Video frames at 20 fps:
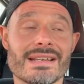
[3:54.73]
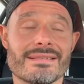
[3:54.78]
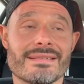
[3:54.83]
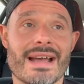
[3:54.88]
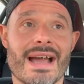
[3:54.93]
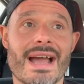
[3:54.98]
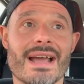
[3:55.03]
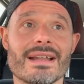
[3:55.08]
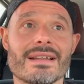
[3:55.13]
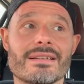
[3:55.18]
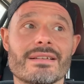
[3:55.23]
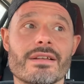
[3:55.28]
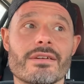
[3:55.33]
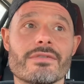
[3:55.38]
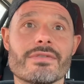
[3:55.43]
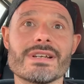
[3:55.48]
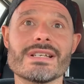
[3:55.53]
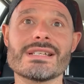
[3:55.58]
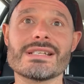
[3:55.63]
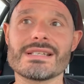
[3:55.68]
that
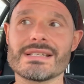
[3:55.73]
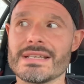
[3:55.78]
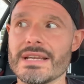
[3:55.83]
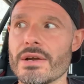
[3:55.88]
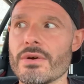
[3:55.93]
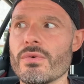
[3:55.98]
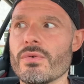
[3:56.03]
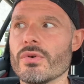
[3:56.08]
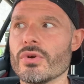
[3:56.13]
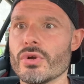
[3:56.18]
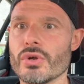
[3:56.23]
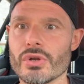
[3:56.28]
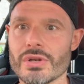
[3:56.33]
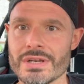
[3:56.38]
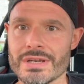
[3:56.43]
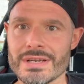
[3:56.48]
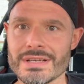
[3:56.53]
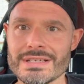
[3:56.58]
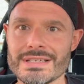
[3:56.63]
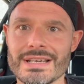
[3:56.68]
there is still
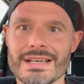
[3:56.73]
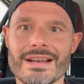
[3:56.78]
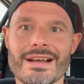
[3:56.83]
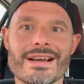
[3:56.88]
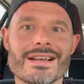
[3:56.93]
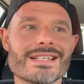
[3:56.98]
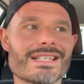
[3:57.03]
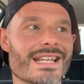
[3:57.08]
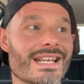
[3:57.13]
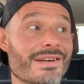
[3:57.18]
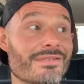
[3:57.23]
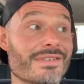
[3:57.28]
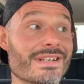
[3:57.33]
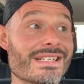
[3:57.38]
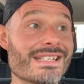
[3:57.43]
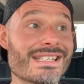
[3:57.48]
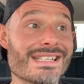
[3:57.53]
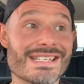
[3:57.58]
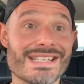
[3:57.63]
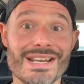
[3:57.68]
goodness in us and there is
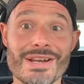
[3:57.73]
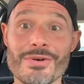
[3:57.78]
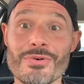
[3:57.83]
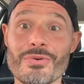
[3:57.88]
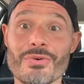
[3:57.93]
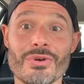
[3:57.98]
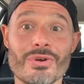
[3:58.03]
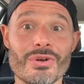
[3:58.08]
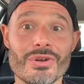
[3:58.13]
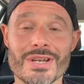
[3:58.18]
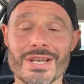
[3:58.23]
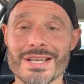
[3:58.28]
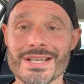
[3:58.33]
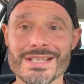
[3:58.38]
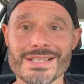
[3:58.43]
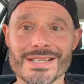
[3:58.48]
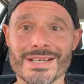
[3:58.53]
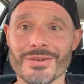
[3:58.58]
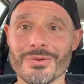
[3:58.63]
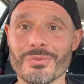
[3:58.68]
still
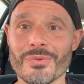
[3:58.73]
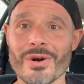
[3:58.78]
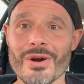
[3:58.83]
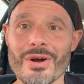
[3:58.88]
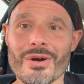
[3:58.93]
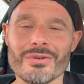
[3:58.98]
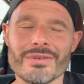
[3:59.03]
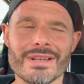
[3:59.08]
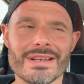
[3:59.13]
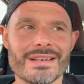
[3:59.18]
goodness in the world.